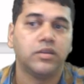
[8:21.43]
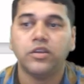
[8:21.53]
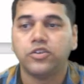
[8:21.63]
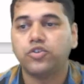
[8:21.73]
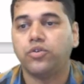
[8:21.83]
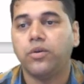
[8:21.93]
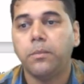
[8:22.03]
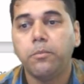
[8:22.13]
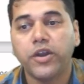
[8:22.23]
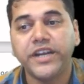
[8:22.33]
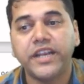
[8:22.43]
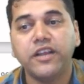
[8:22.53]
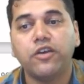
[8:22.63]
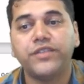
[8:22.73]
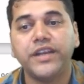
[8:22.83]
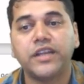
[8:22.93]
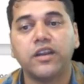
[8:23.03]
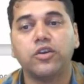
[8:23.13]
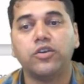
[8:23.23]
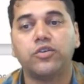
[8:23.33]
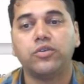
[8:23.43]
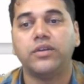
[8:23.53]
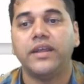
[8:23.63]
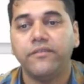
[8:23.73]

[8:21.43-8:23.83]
So monitoring of the internal control,